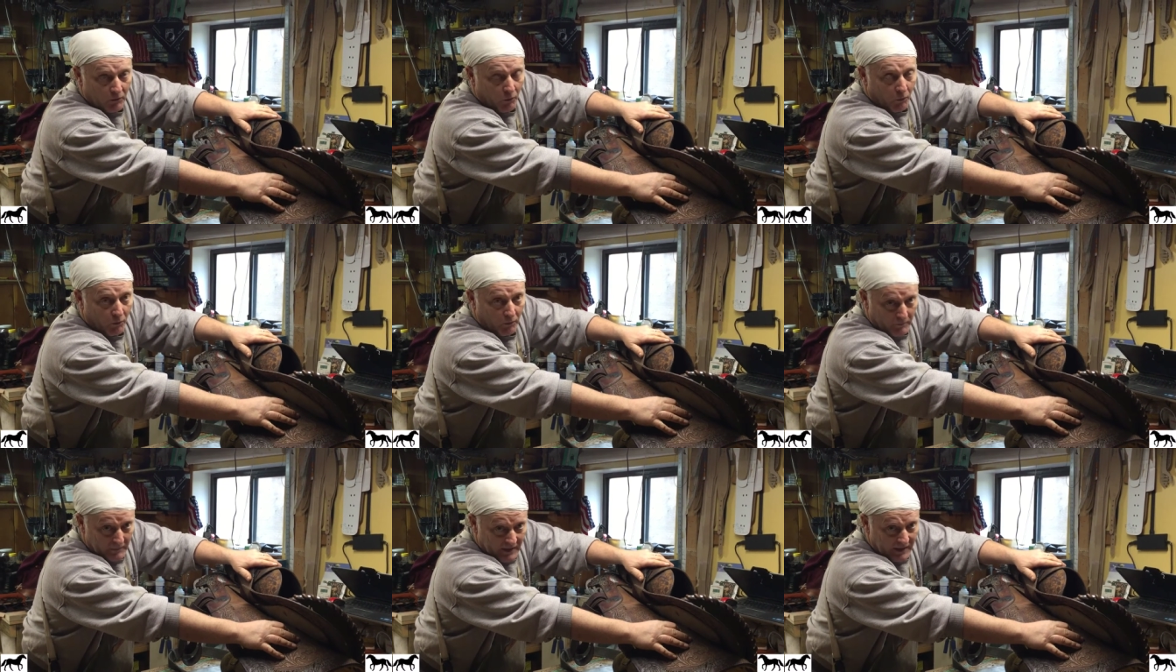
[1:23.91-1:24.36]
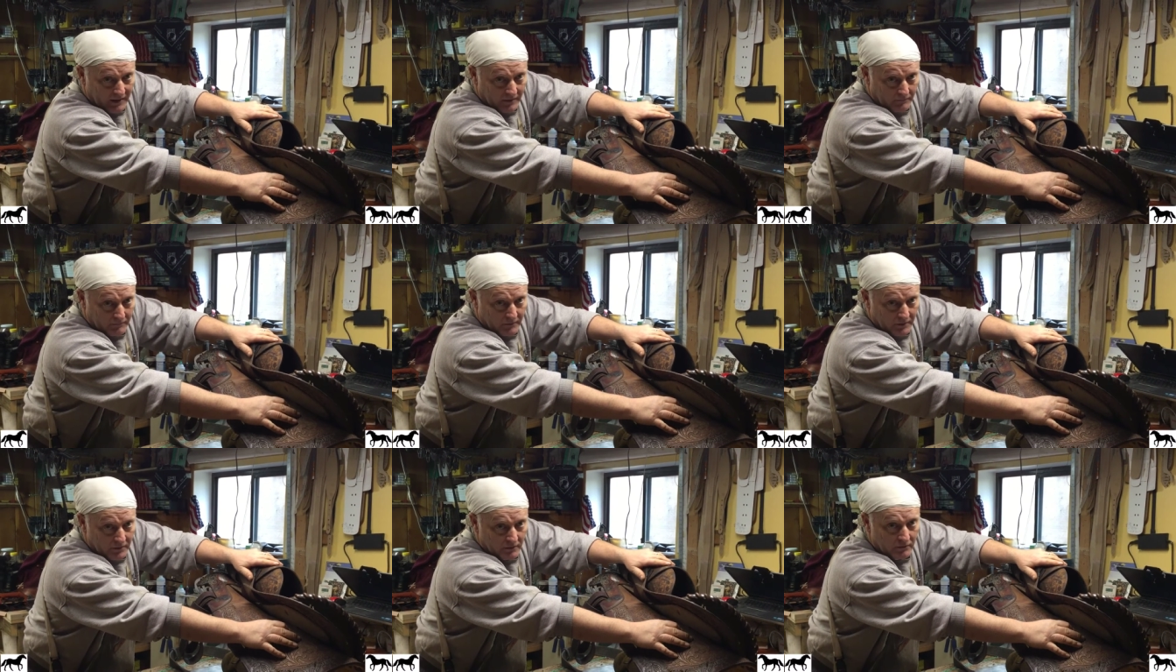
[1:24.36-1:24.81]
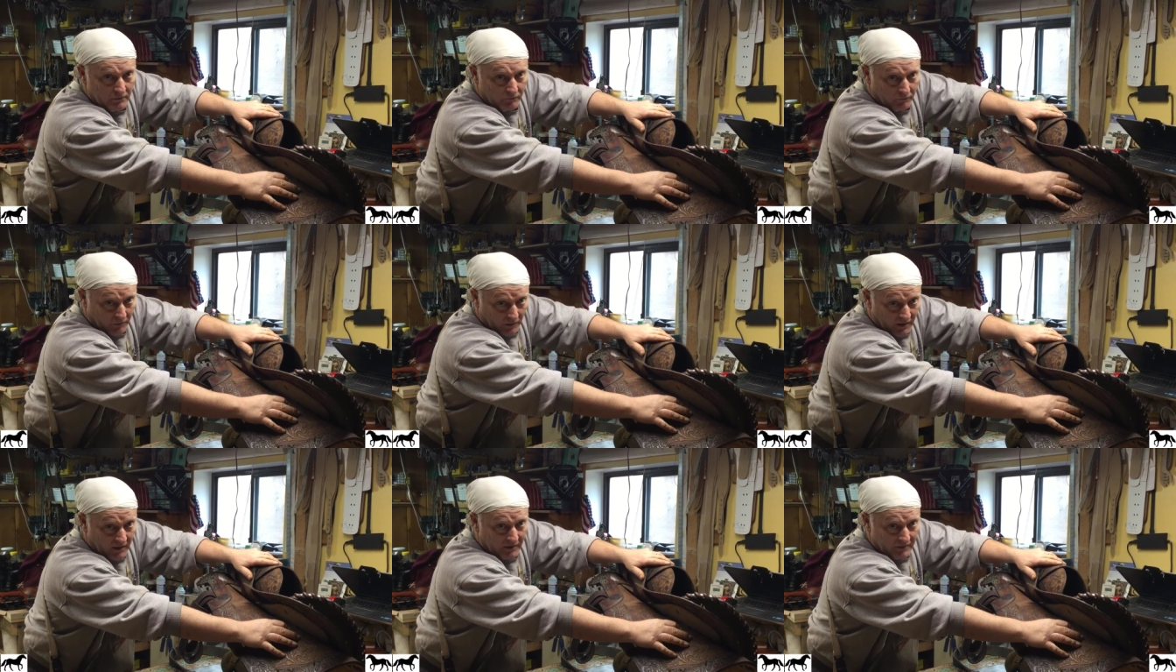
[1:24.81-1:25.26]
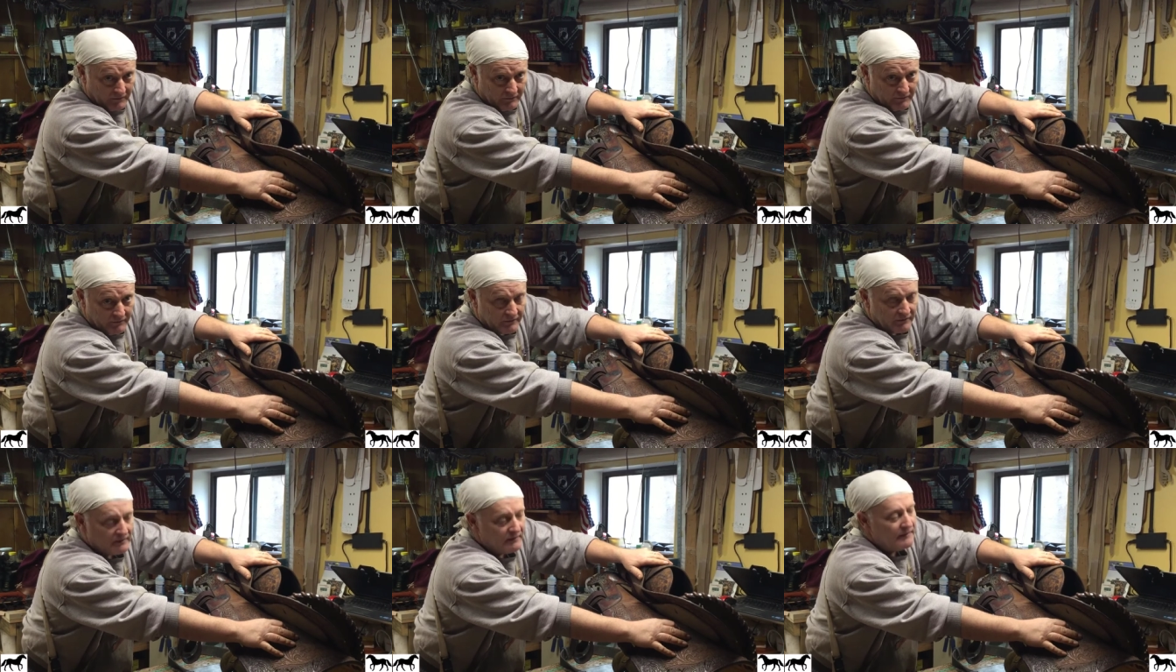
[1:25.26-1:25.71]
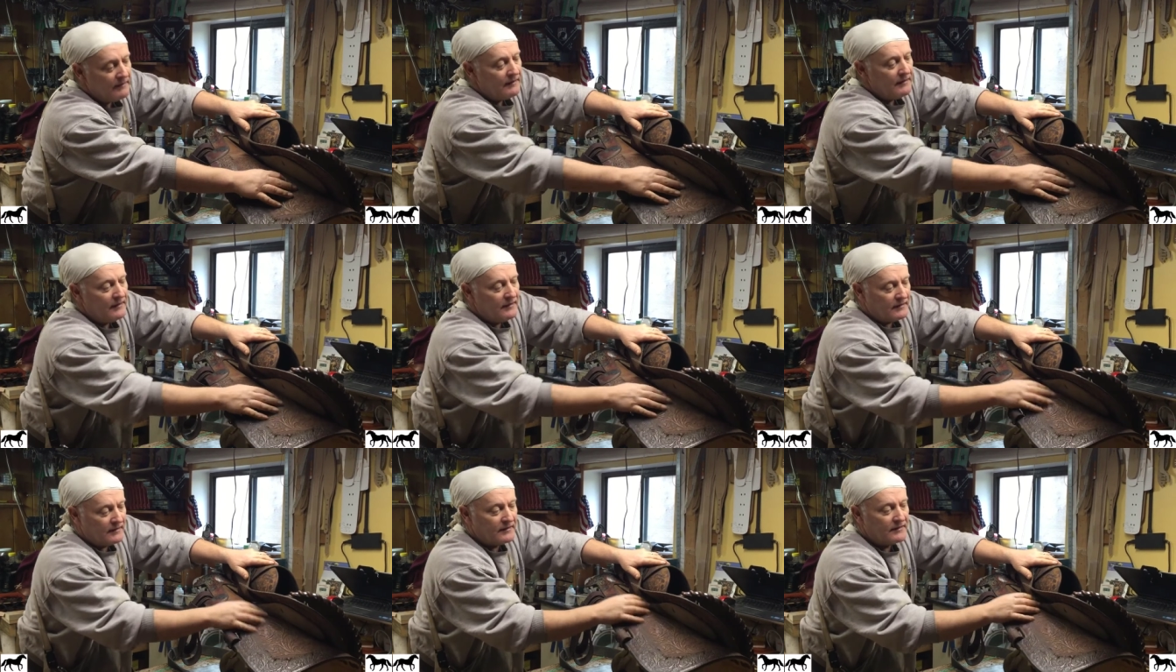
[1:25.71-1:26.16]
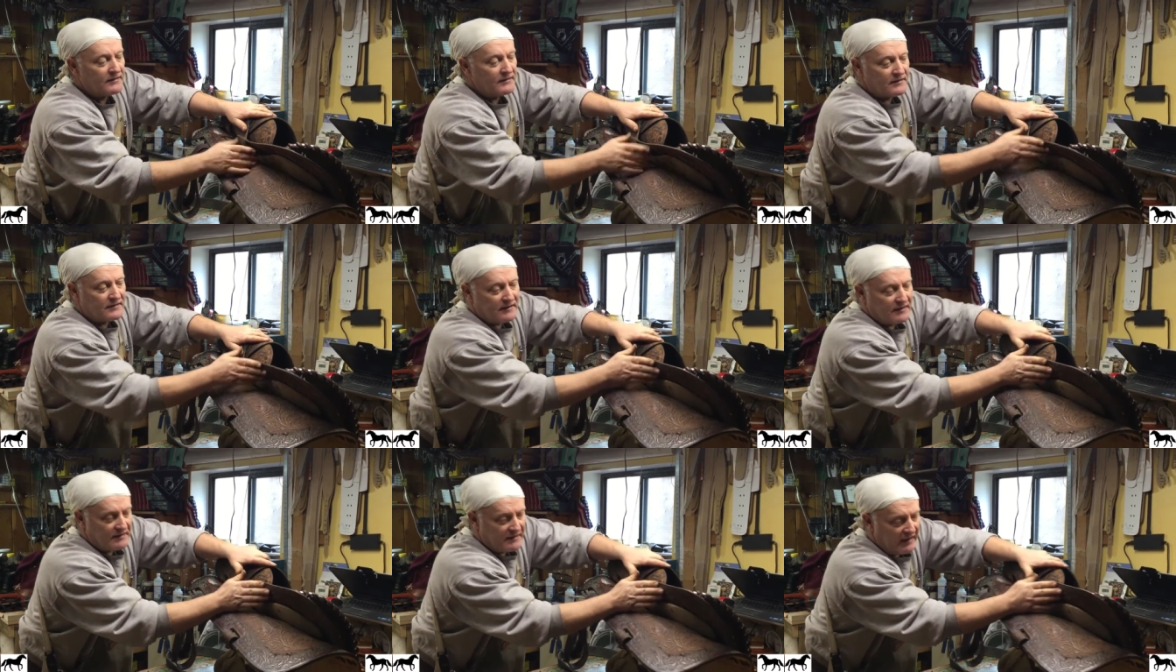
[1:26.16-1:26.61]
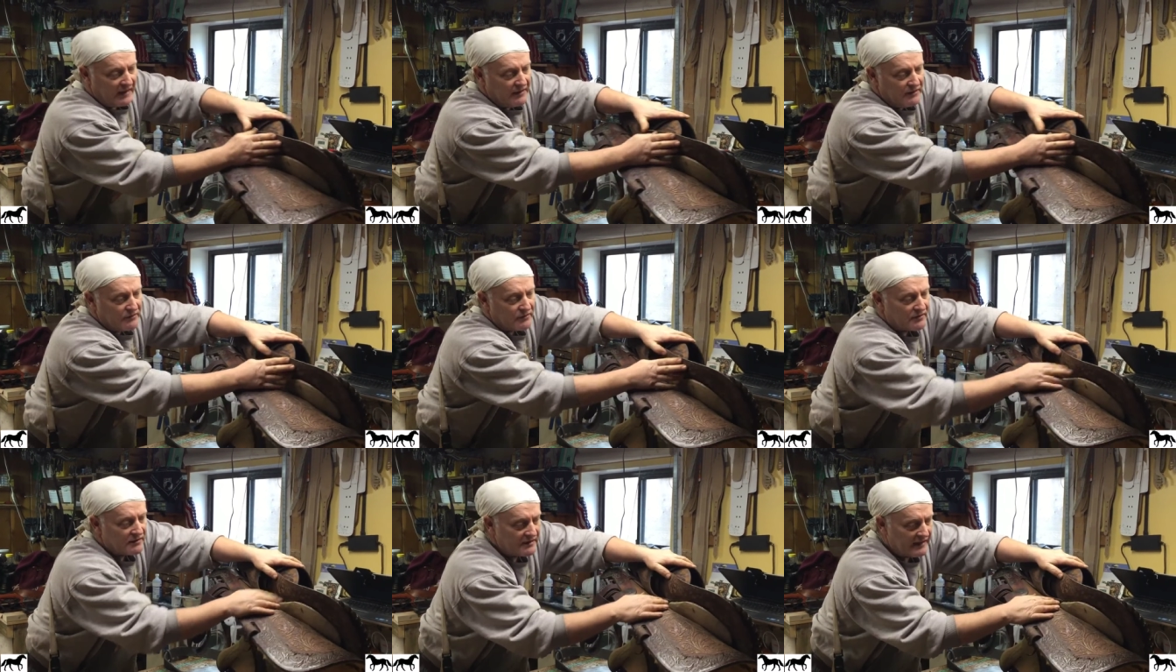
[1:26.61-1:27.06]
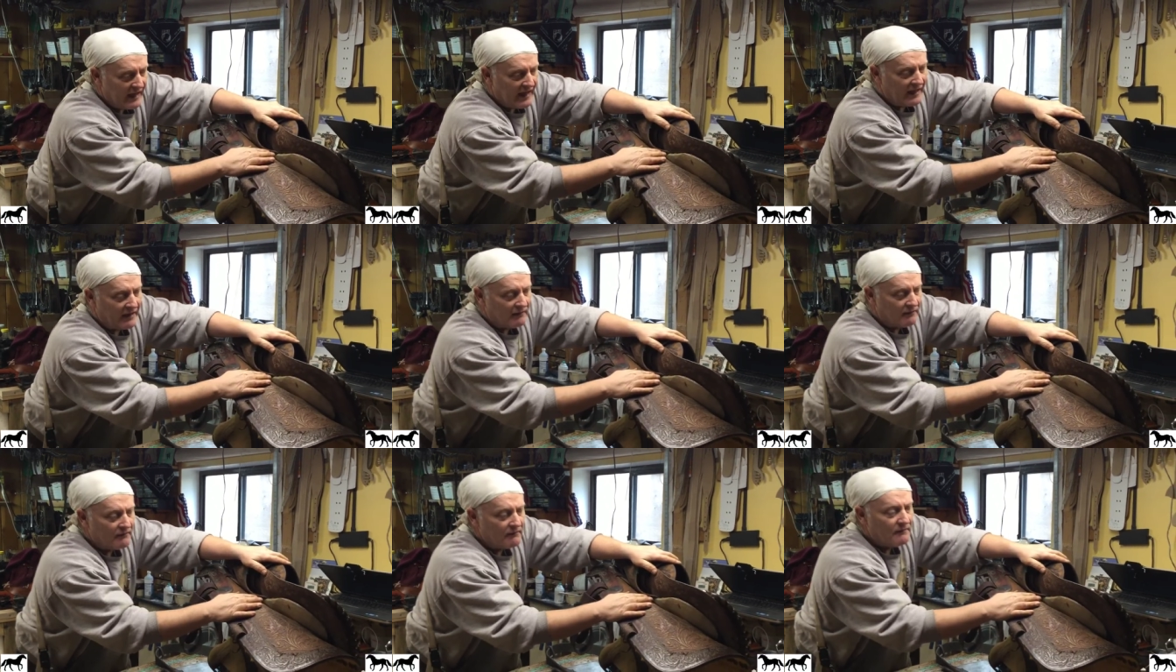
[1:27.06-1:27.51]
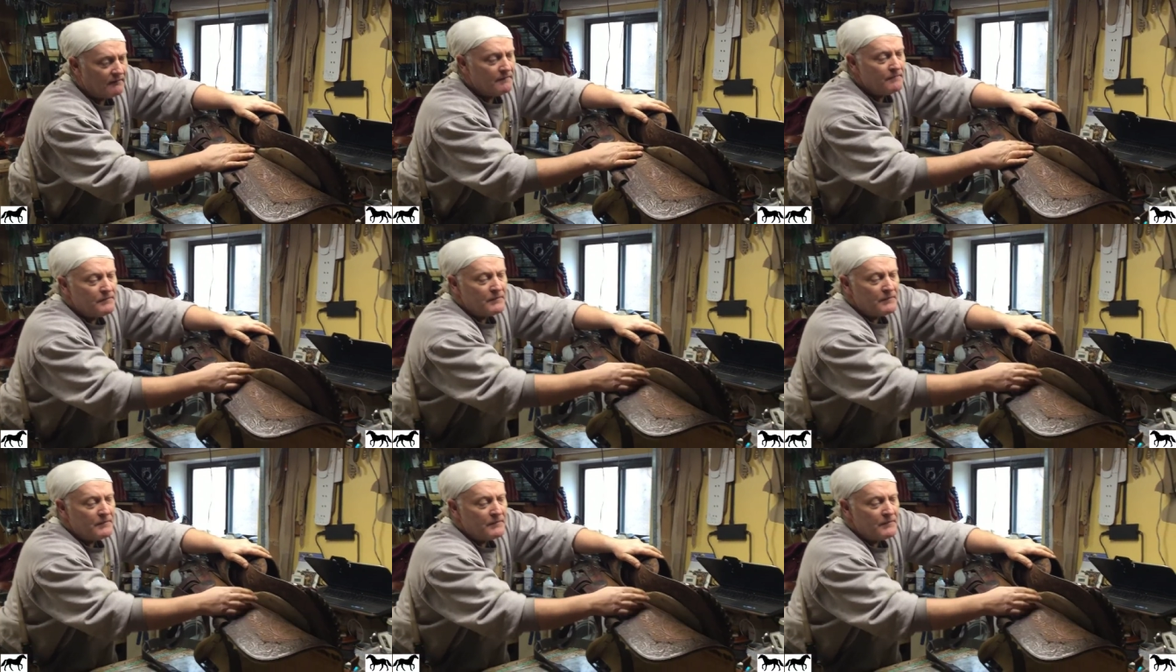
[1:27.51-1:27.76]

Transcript: or maimed for life. This is a dangerous saddle.